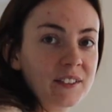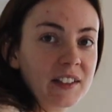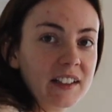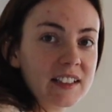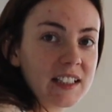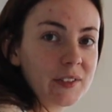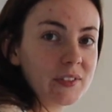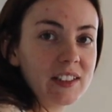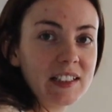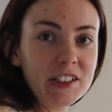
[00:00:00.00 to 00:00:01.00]
We are
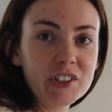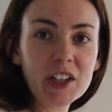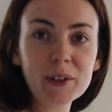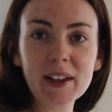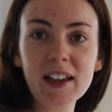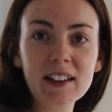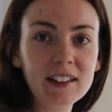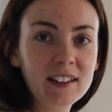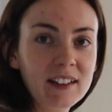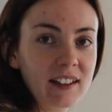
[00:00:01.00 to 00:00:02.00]
definitely
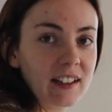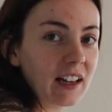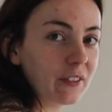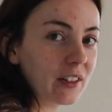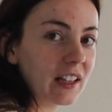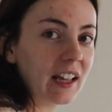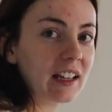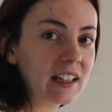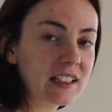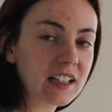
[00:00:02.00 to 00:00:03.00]
showing. I feel
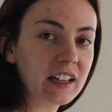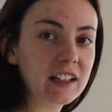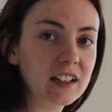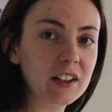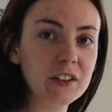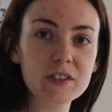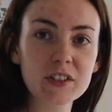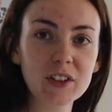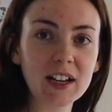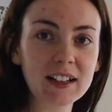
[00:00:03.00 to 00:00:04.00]
like in tight clothes
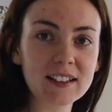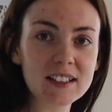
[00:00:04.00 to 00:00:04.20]
you can